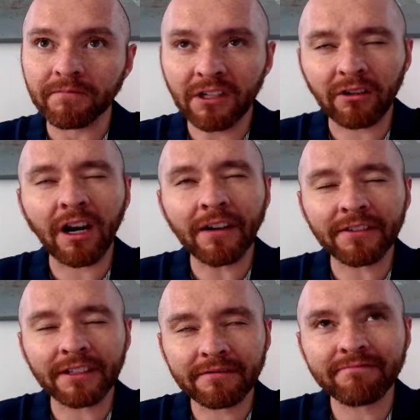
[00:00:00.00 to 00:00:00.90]
or
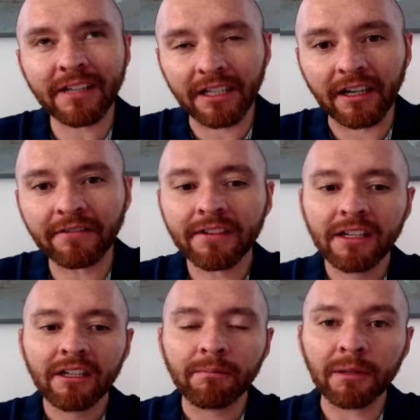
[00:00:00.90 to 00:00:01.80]
often enough,
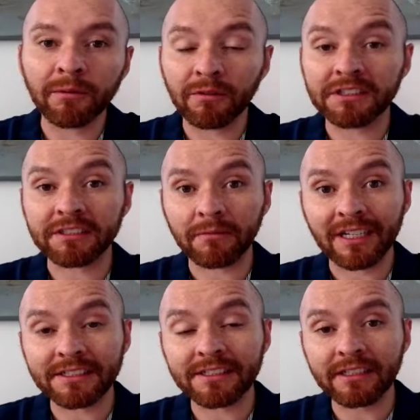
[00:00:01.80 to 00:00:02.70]
people will
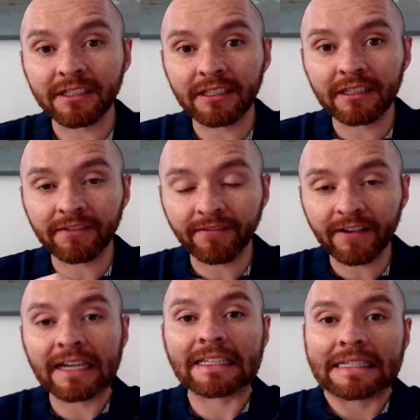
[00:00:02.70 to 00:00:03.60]
summarize the
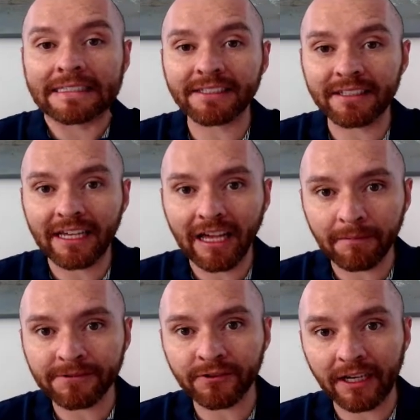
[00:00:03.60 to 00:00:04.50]
findings in the
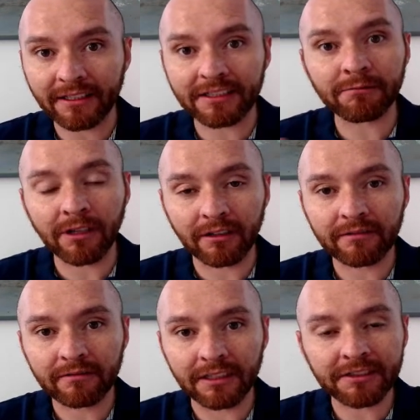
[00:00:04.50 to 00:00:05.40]
abstract as
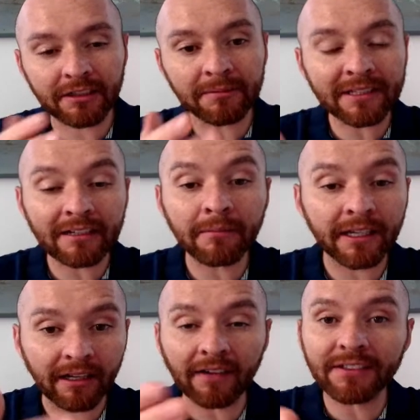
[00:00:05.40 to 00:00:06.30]
well, right? So keep that in
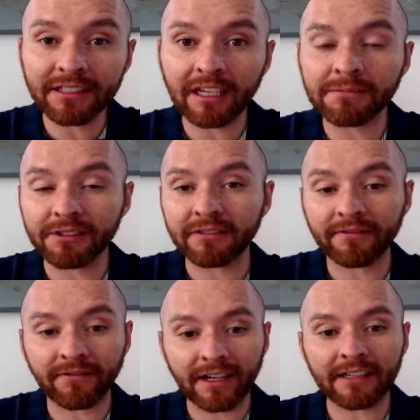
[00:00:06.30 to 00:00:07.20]
mind. Oftentimes you
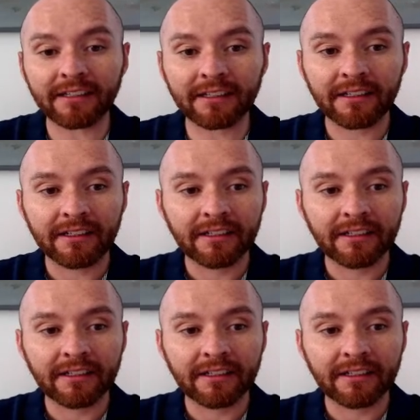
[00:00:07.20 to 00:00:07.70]
can find